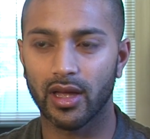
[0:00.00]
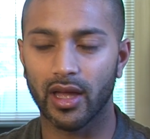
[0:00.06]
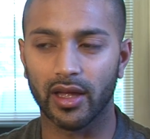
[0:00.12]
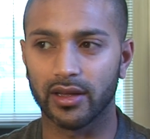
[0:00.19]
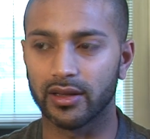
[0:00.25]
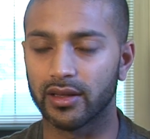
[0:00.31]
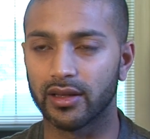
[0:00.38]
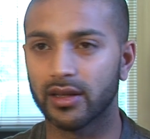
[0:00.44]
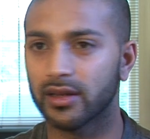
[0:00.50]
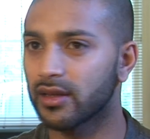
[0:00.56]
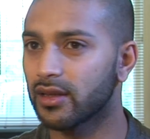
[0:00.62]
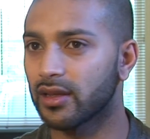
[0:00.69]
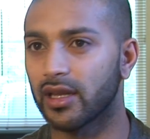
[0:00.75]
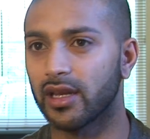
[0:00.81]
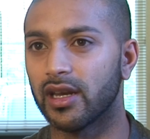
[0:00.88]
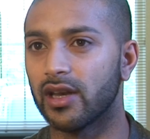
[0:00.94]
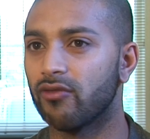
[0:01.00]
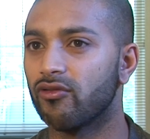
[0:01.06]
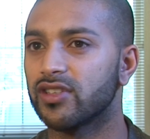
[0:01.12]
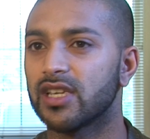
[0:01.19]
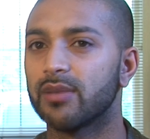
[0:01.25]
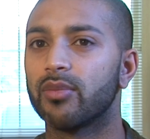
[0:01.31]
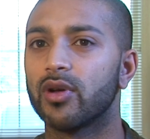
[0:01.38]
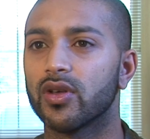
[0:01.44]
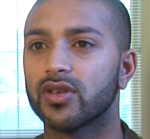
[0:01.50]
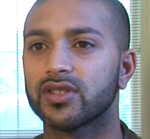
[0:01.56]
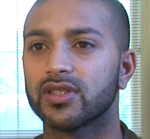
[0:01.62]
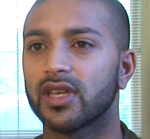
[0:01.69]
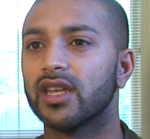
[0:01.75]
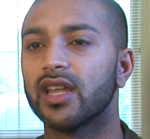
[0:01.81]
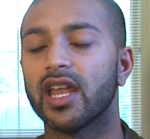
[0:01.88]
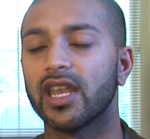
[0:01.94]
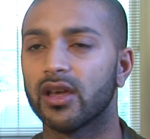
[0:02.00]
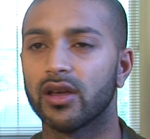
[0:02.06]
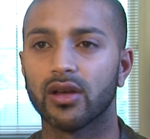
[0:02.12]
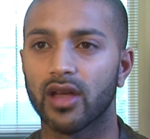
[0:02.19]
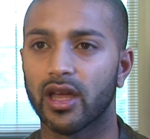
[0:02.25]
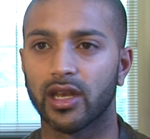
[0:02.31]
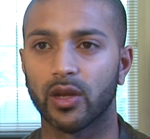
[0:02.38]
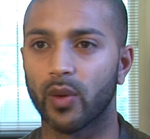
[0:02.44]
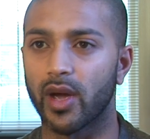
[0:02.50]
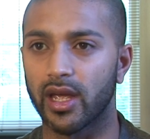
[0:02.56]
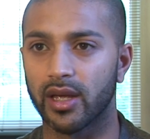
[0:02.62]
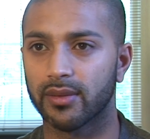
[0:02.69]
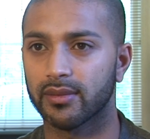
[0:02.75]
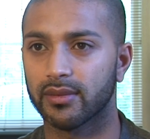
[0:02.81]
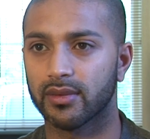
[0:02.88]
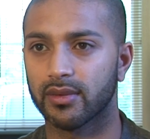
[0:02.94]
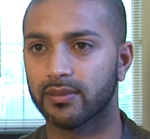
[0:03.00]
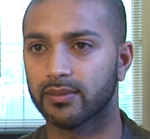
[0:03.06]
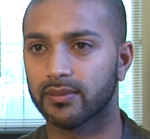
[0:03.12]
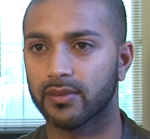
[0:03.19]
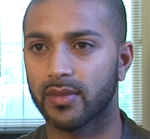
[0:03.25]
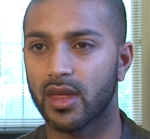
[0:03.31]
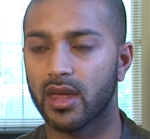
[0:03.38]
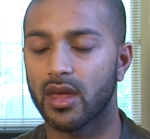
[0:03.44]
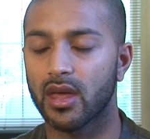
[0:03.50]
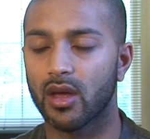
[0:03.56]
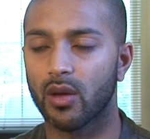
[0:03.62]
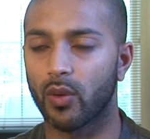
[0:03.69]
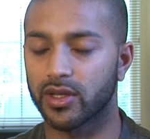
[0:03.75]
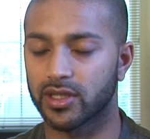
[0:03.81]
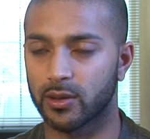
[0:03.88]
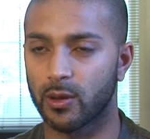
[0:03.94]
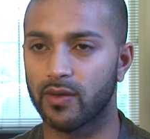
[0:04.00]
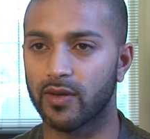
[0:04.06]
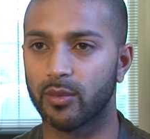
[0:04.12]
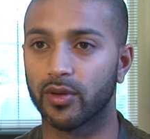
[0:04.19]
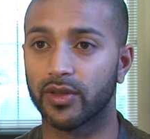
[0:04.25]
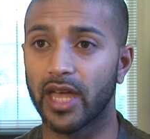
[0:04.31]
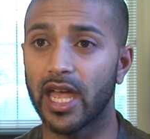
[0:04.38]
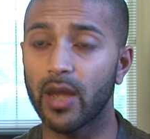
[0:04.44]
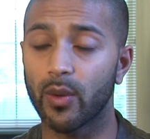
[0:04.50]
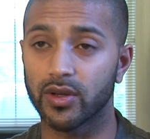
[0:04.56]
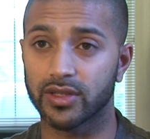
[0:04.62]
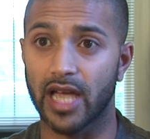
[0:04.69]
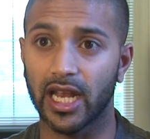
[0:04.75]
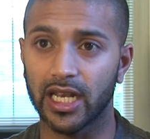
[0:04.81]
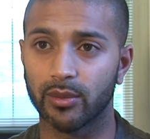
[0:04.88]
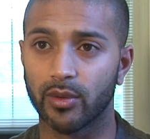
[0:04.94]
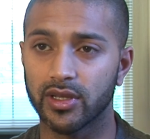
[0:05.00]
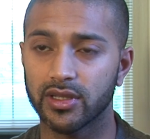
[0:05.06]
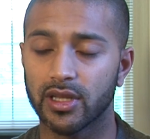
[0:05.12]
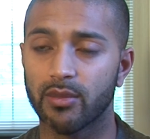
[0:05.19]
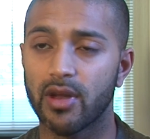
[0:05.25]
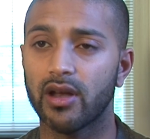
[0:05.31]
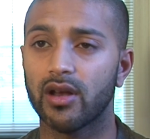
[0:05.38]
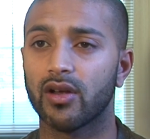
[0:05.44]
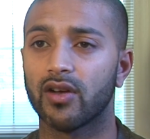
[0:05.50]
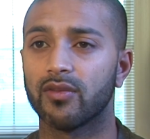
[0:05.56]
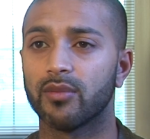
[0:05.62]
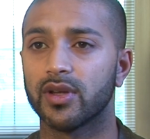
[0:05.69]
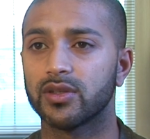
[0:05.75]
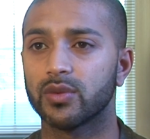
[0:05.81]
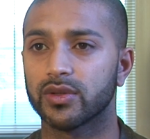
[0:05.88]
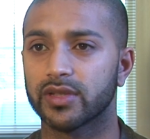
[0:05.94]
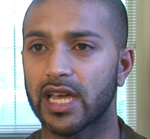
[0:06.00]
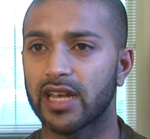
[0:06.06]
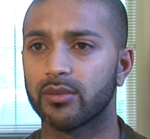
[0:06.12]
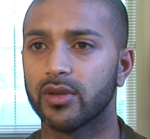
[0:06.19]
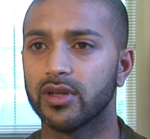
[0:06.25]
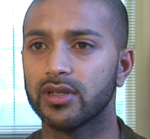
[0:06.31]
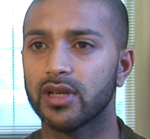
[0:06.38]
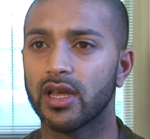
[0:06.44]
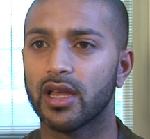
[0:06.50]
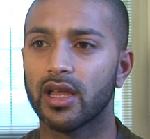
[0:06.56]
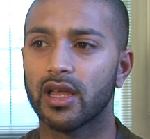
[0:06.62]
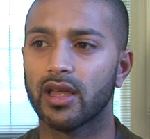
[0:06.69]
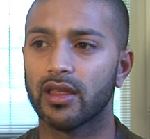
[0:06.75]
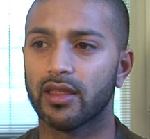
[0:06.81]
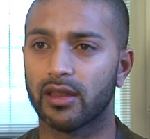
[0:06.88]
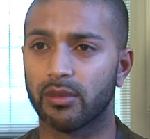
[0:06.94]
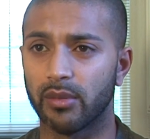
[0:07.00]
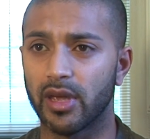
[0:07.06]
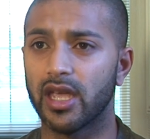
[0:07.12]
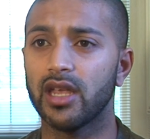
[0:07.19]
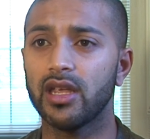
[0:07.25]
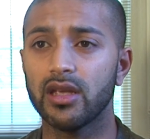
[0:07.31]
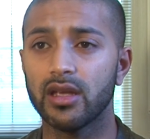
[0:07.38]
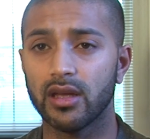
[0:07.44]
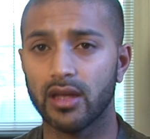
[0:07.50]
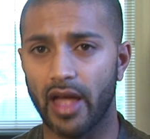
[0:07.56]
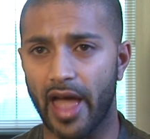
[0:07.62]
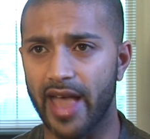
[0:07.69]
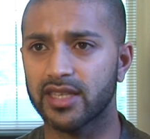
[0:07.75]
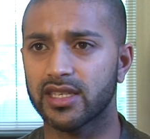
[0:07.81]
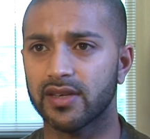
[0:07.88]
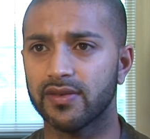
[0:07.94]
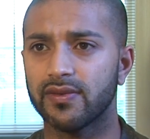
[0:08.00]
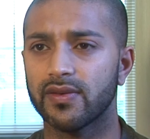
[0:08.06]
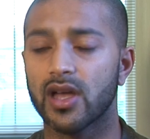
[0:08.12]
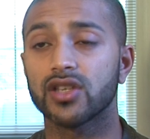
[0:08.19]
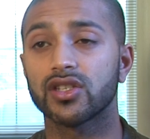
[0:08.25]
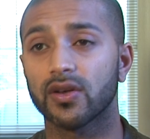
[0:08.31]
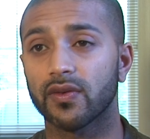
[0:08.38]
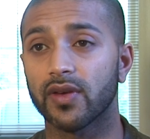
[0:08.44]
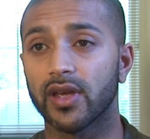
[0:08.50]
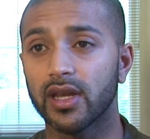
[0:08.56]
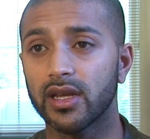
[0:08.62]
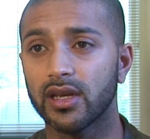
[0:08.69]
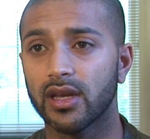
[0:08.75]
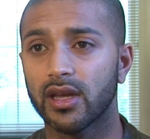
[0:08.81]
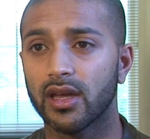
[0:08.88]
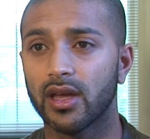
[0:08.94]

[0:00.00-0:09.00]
and they didn't resemble us in any way whatsoever. But the American government was adamant that me, Asif and Shafiq